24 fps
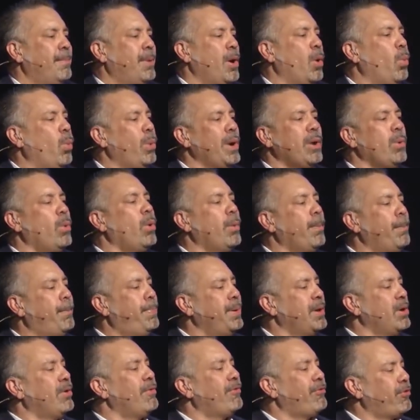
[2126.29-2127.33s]
But we were
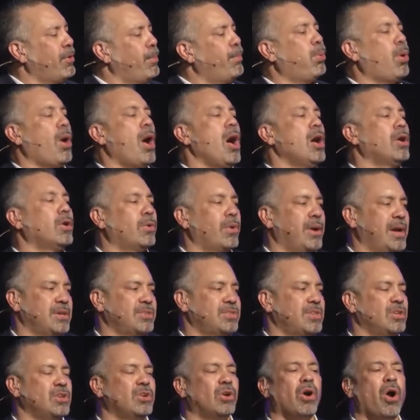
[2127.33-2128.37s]
built for
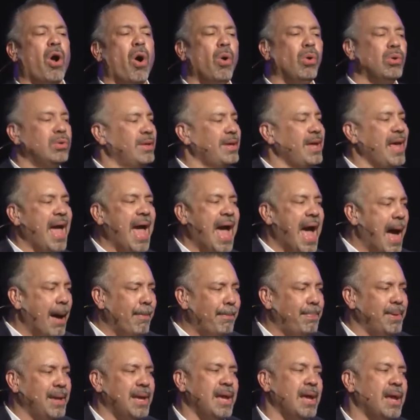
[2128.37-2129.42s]
progress. And you're only
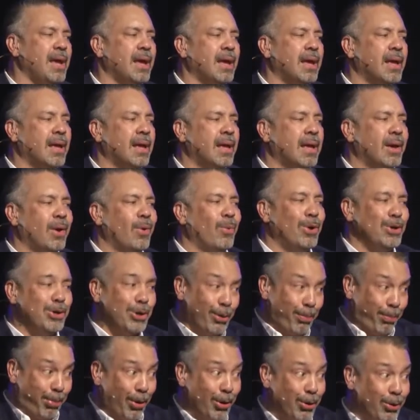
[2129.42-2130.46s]
happy when
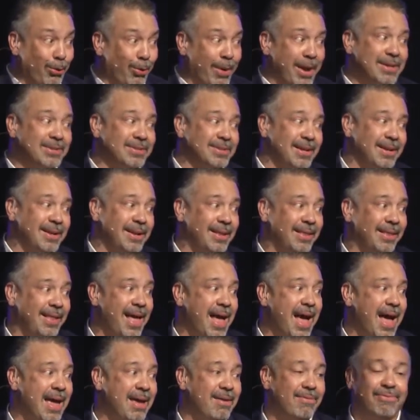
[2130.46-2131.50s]
you're progressing in
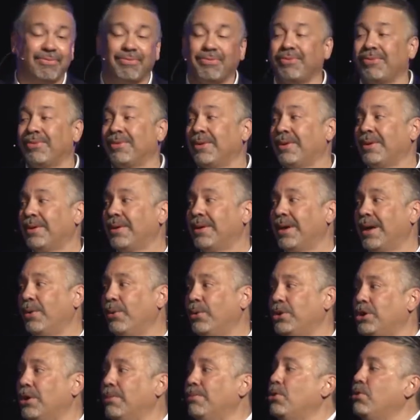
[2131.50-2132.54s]
life,
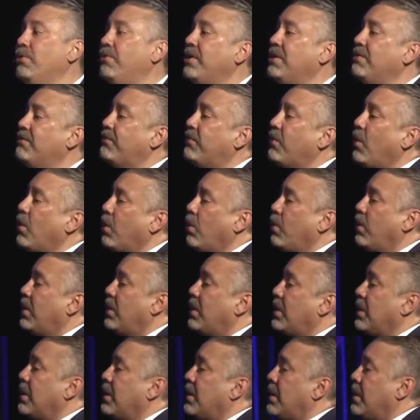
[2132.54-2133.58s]
when you're moving
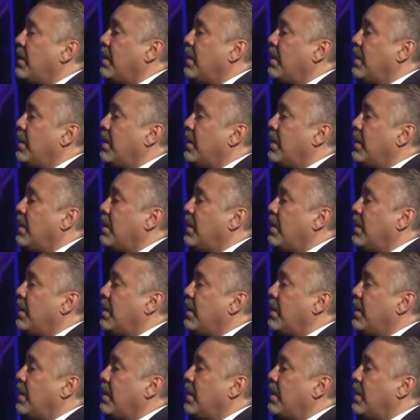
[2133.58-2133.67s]
forward.